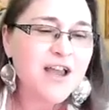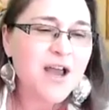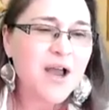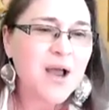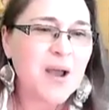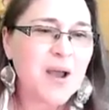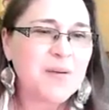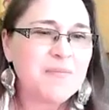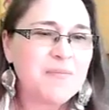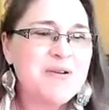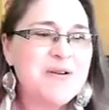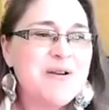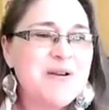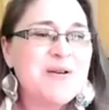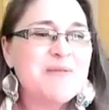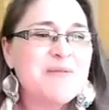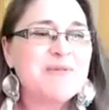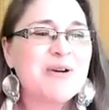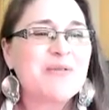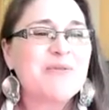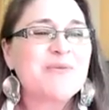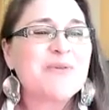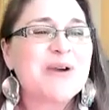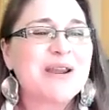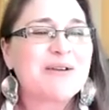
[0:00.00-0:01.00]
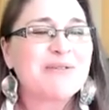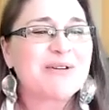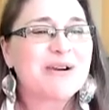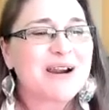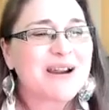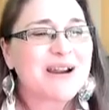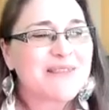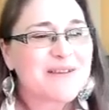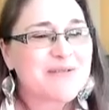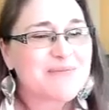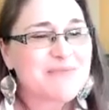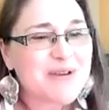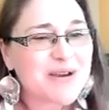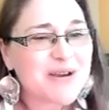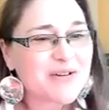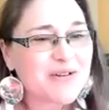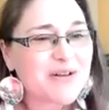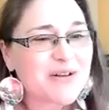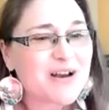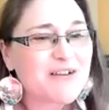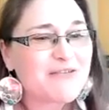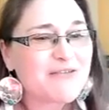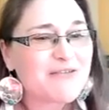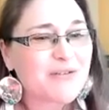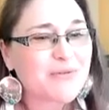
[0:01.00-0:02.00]
But we were in the middle
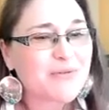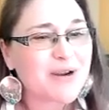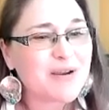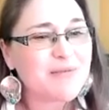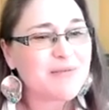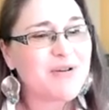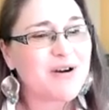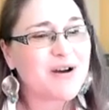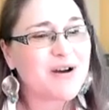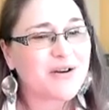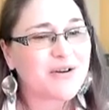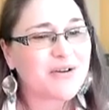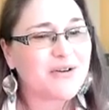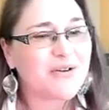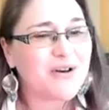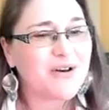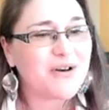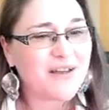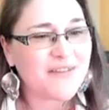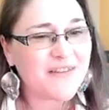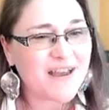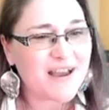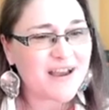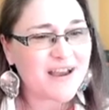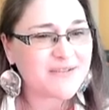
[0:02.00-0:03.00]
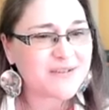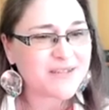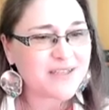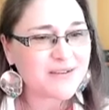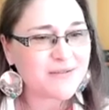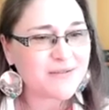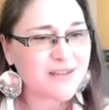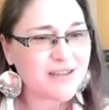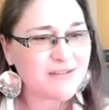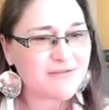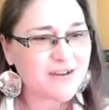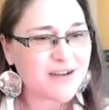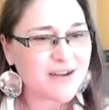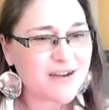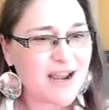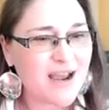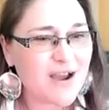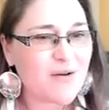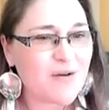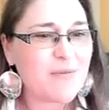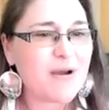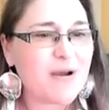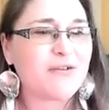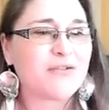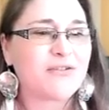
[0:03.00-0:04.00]
of a remodel on the house that we live in now
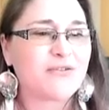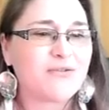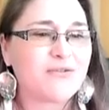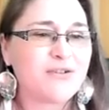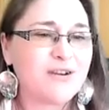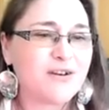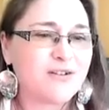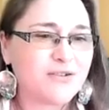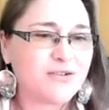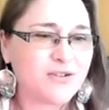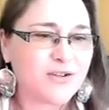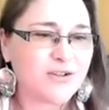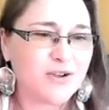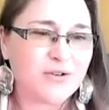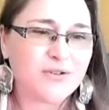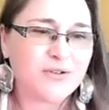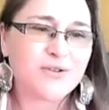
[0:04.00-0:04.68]
about 3 years ago.